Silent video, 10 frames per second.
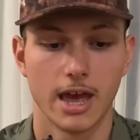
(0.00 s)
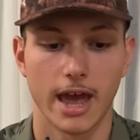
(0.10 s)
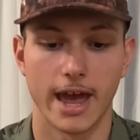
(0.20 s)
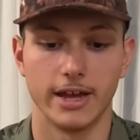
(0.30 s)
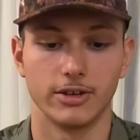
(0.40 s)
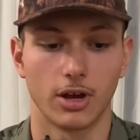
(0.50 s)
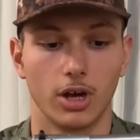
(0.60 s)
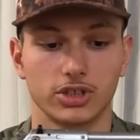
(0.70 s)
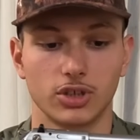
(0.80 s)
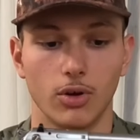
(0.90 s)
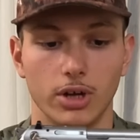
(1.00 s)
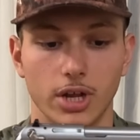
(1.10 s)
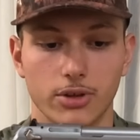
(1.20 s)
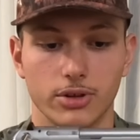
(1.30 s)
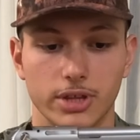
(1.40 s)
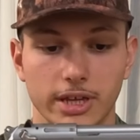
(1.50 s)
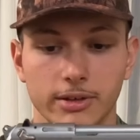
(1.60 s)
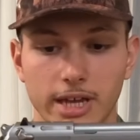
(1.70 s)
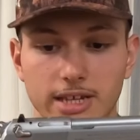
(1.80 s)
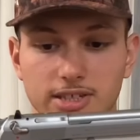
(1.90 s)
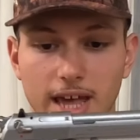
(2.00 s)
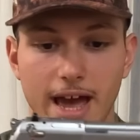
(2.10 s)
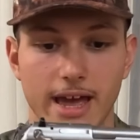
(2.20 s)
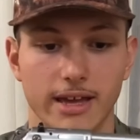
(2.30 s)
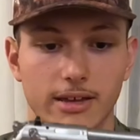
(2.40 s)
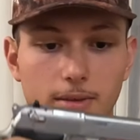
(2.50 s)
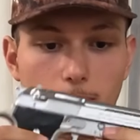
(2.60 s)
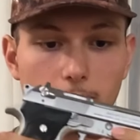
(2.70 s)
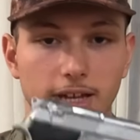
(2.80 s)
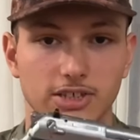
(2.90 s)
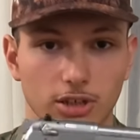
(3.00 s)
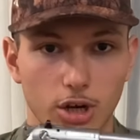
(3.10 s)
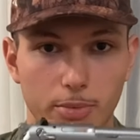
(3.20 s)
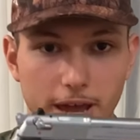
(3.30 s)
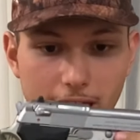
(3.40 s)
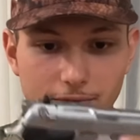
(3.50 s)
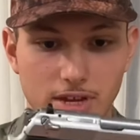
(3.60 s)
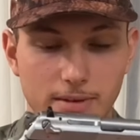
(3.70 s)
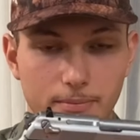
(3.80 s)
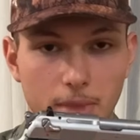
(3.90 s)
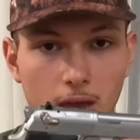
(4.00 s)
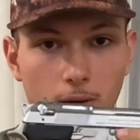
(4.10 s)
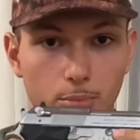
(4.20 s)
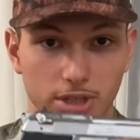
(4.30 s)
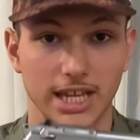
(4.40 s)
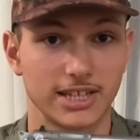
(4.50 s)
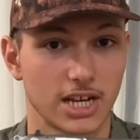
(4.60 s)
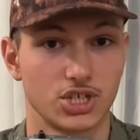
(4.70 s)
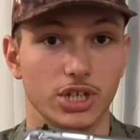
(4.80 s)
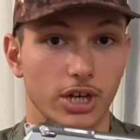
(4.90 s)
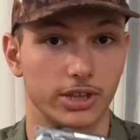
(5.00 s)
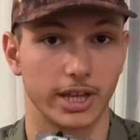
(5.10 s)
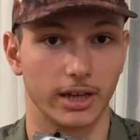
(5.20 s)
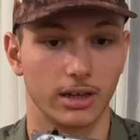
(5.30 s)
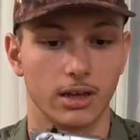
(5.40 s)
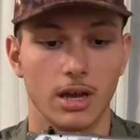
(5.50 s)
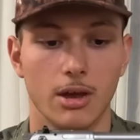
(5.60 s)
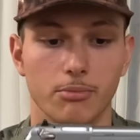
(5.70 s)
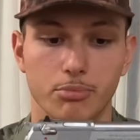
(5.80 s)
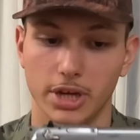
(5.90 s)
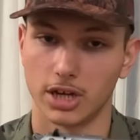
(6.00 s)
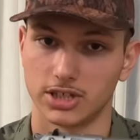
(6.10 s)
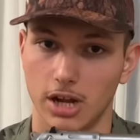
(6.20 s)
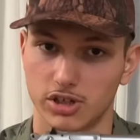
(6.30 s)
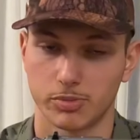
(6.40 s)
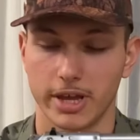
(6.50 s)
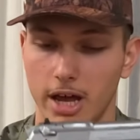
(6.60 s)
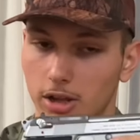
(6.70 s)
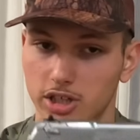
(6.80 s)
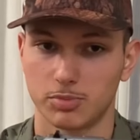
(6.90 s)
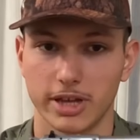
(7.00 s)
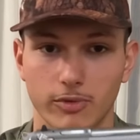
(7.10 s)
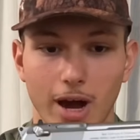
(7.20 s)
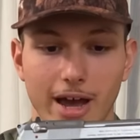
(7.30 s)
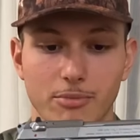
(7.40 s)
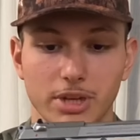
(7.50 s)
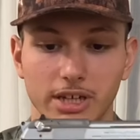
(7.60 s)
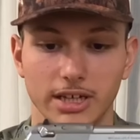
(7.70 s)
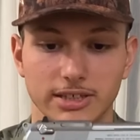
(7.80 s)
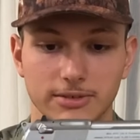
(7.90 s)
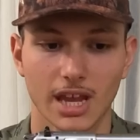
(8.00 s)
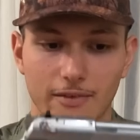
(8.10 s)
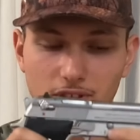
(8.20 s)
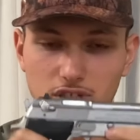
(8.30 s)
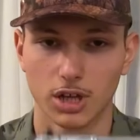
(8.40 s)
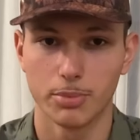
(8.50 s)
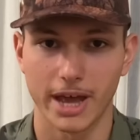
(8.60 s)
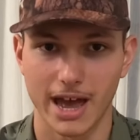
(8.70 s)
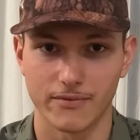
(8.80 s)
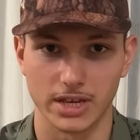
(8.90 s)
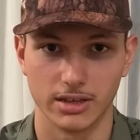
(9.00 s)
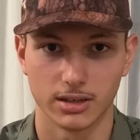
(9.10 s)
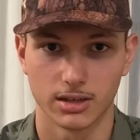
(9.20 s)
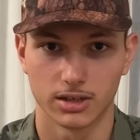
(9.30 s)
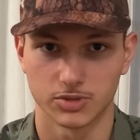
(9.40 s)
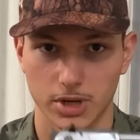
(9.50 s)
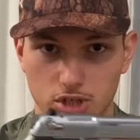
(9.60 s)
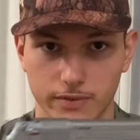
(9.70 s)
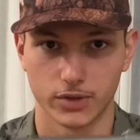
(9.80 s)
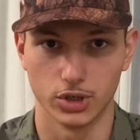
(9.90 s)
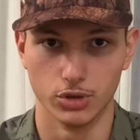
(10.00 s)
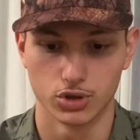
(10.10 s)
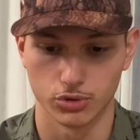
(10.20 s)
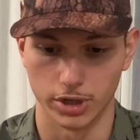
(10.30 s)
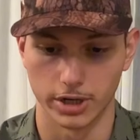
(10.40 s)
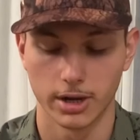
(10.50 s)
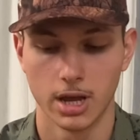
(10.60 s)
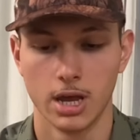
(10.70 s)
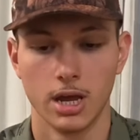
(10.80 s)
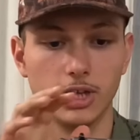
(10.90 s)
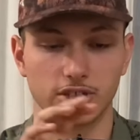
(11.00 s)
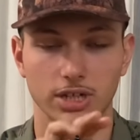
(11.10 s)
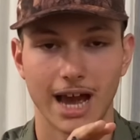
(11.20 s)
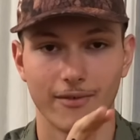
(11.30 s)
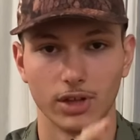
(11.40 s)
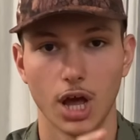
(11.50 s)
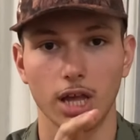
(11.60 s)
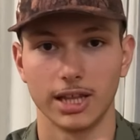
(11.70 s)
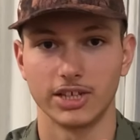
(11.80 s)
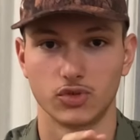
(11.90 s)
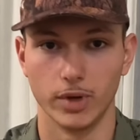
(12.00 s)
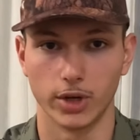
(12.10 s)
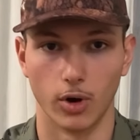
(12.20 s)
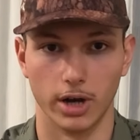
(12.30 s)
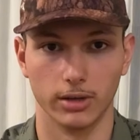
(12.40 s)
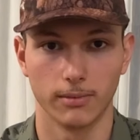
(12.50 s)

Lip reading: And also another thing is that it's a little bit heavy, but that's actually a good thing. Because I'll explain why. Because if it's a little bit heavy, especially if you're a new shooter, it's gonna have a lot less recoil.